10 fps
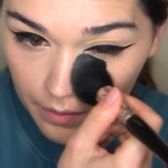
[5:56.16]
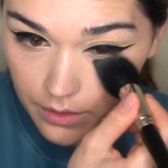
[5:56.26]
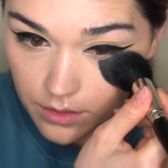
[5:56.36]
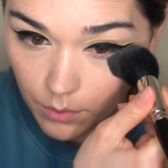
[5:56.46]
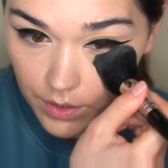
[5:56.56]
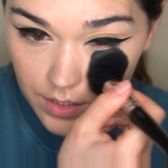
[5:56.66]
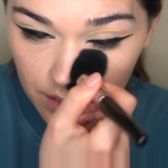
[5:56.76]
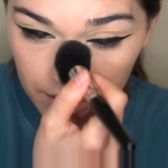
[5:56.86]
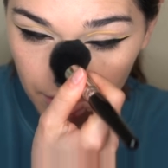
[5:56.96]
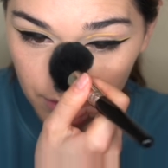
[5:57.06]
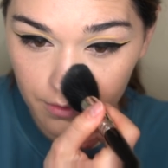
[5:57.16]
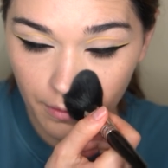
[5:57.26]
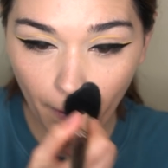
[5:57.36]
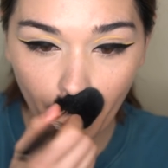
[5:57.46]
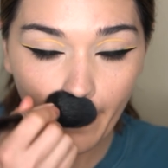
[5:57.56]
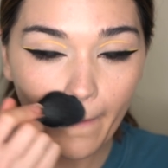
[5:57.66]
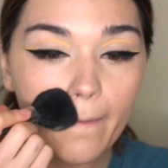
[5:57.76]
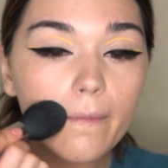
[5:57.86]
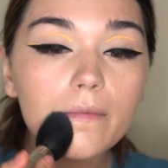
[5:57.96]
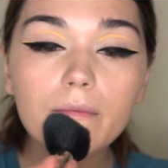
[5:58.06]
Just on my T-zone.
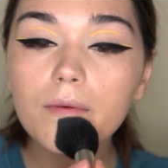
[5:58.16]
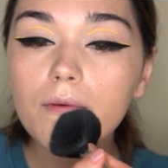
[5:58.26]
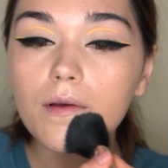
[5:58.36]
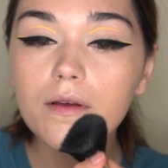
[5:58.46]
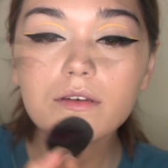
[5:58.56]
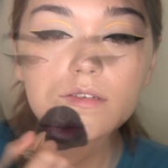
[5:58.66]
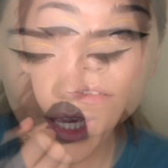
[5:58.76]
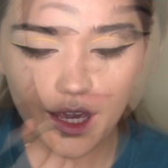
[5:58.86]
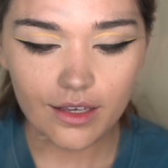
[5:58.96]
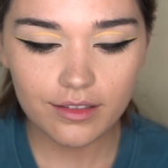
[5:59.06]
Okay,